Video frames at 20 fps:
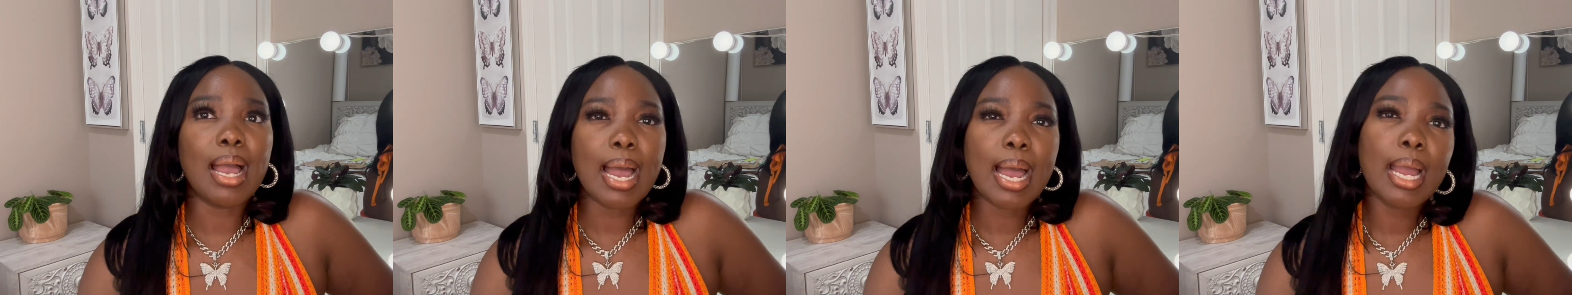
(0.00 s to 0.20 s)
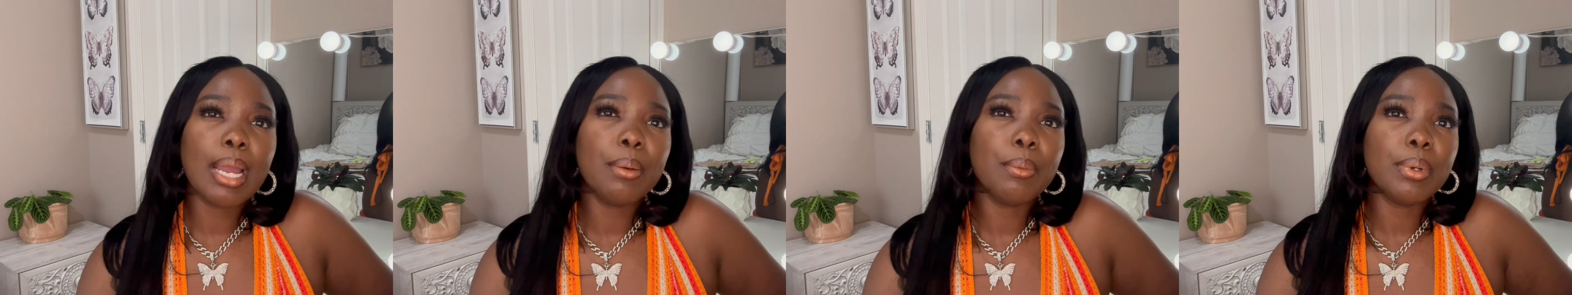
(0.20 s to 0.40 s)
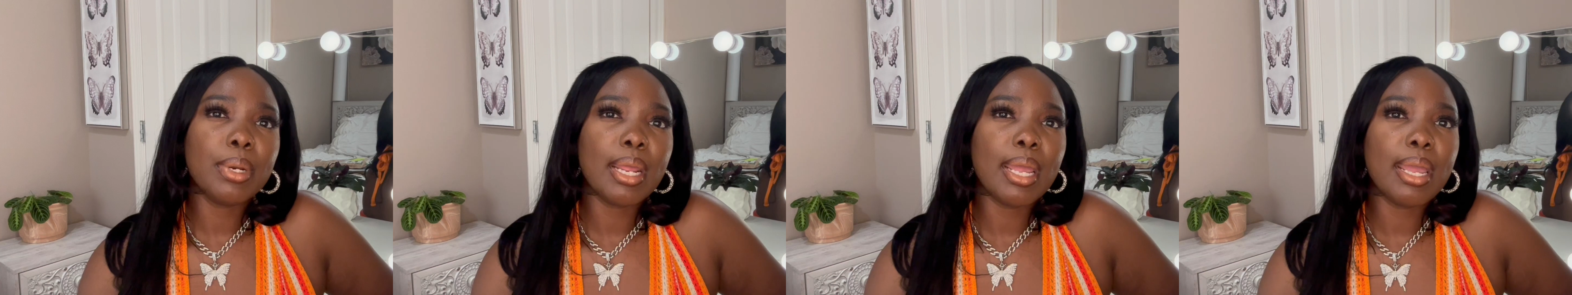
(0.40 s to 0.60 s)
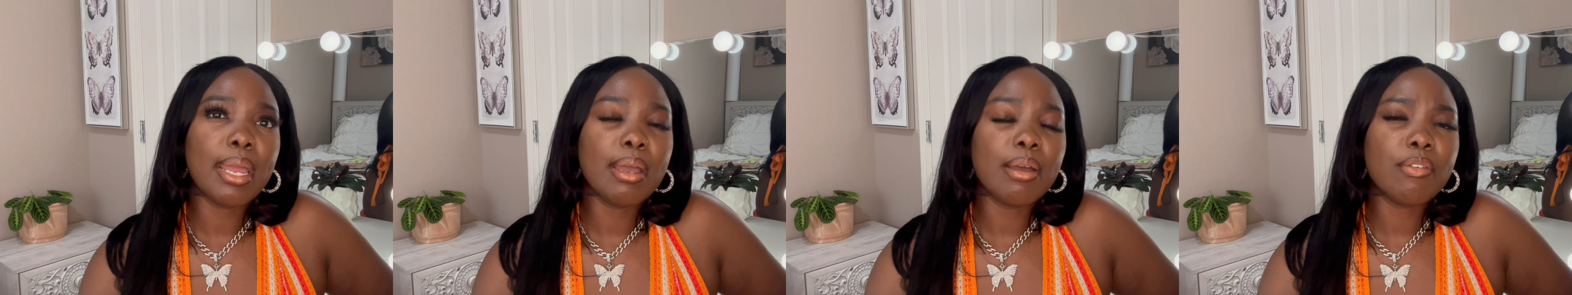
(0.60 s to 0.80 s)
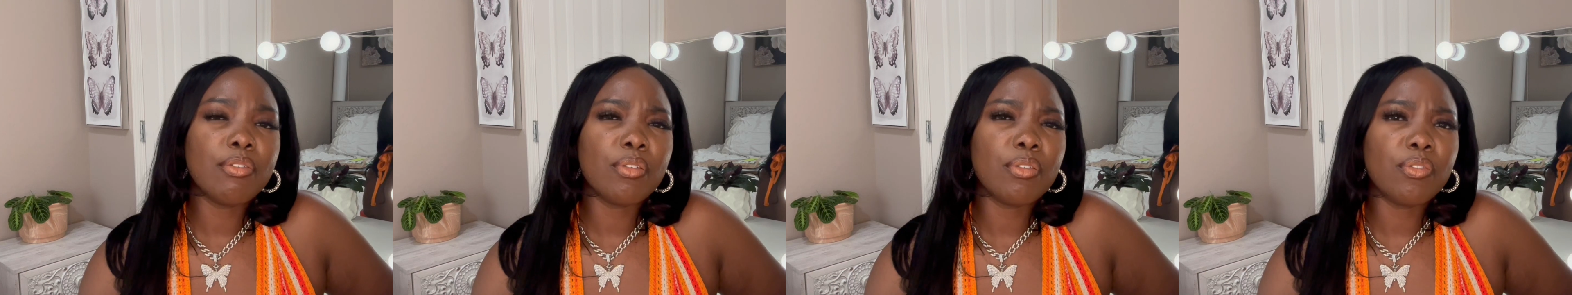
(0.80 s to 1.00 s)
I would
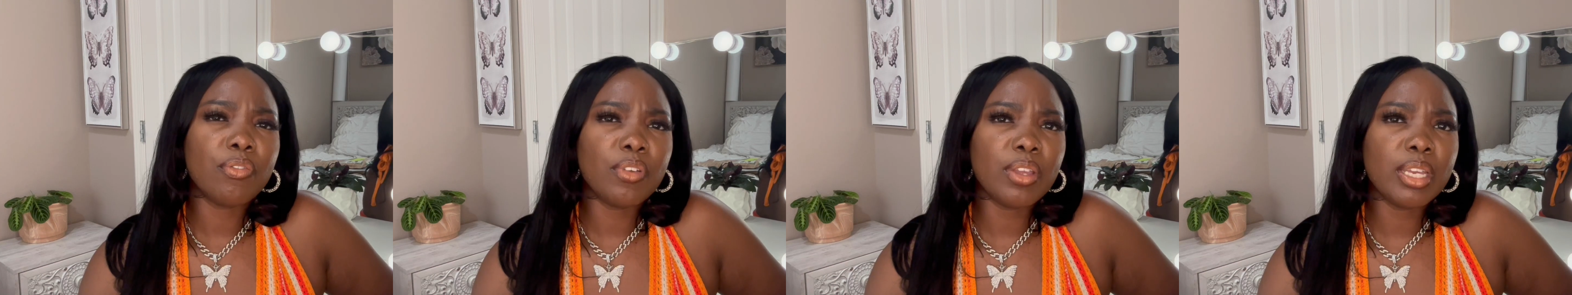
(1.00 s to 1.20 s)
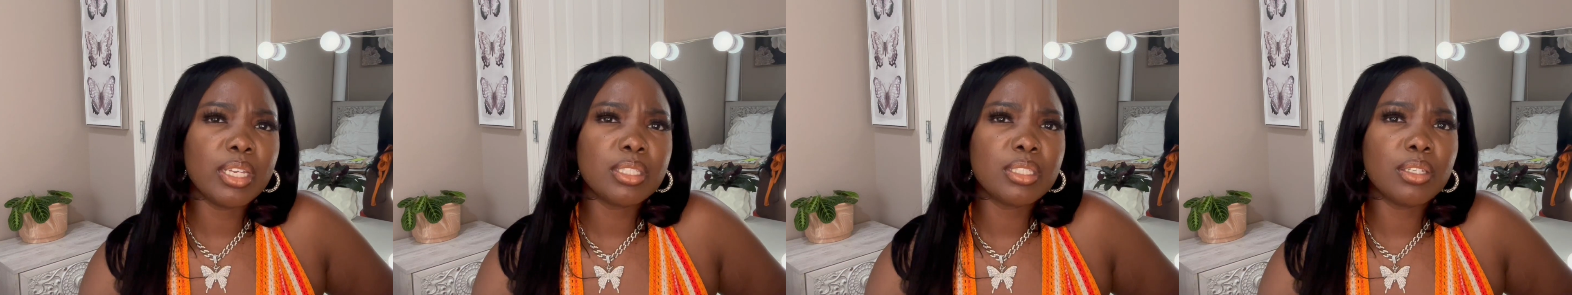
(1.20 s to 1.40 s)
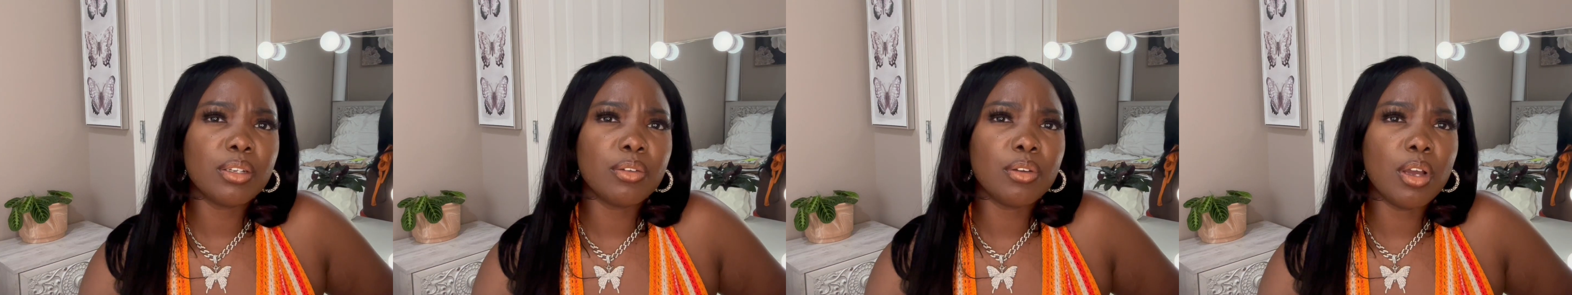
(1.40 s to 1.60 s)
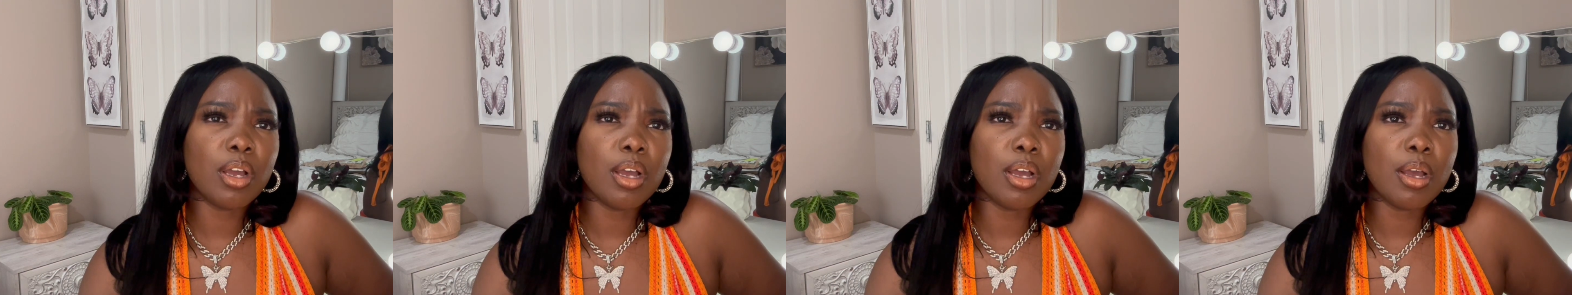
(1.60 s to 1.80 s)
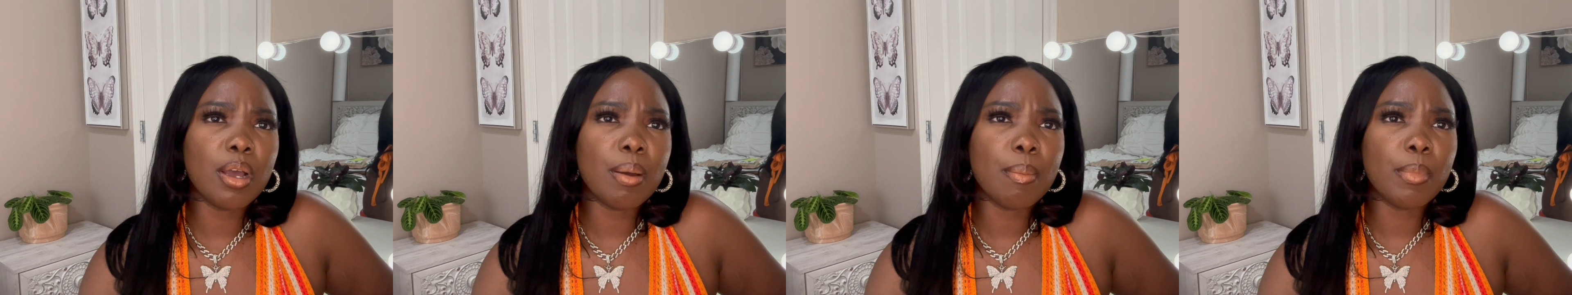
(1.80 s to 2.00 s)
have fixed
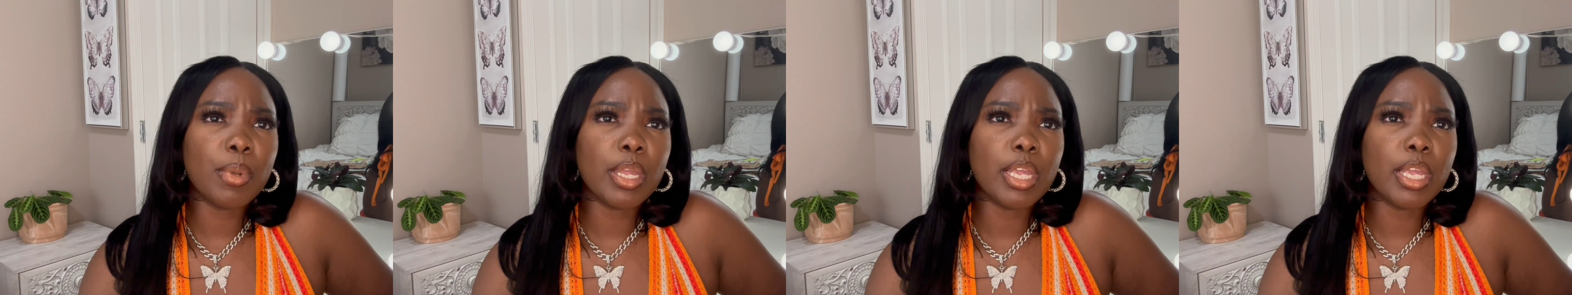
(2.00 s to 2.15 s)
um,